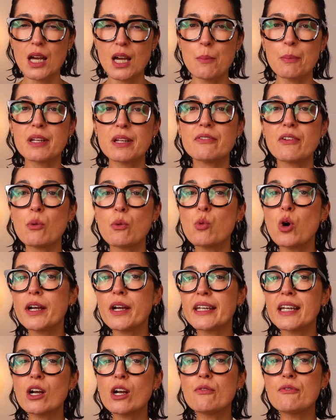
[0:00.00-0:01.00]
But if I'm
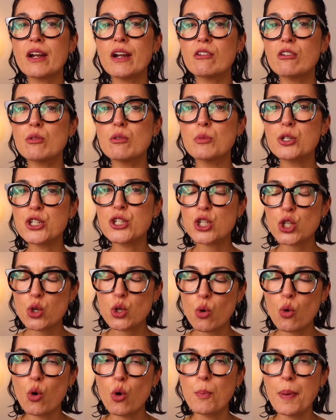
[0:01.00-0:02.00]
working on very
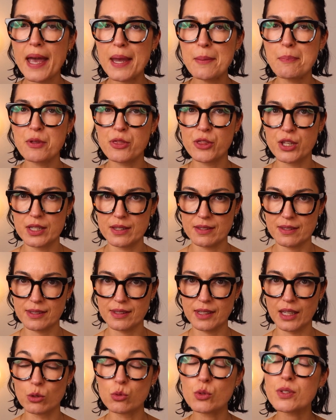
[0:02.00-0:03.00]
mature paper thin
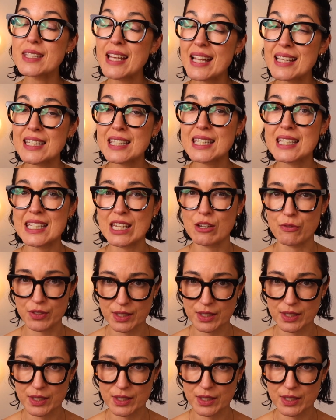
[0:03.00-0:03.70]
skin or sensitive